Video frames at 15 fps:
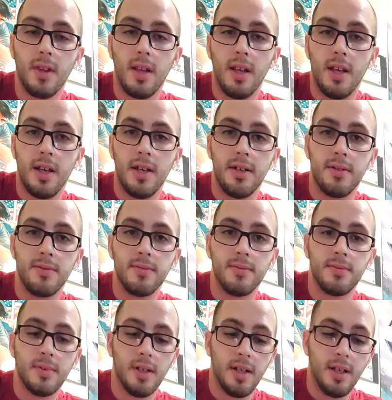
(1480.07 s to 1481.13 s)
and
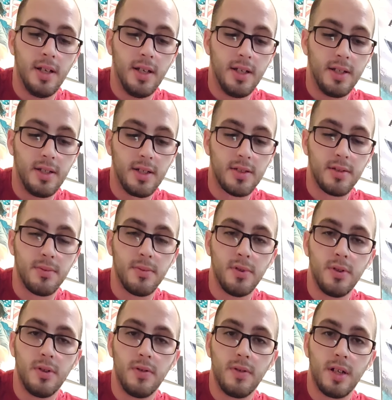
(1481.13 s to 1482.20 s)
it doesn't
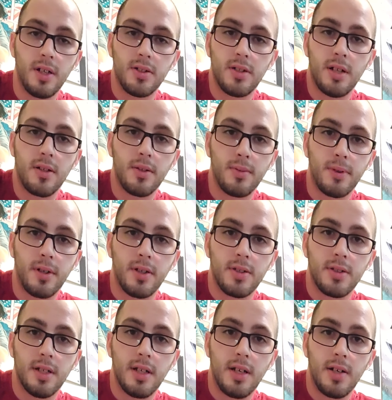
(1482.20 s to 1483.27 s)
move and I drop the price
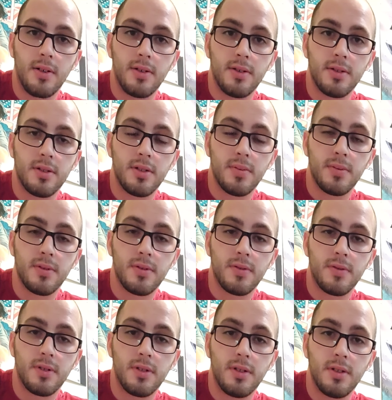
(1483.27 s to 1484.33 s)
down and the shipping's
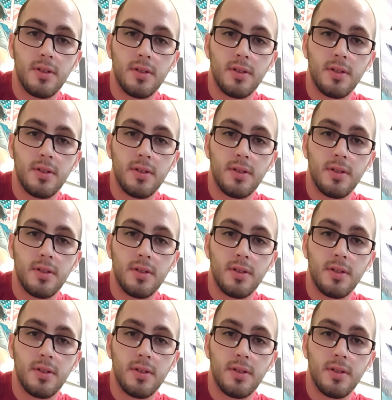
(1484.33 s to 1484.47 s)
free,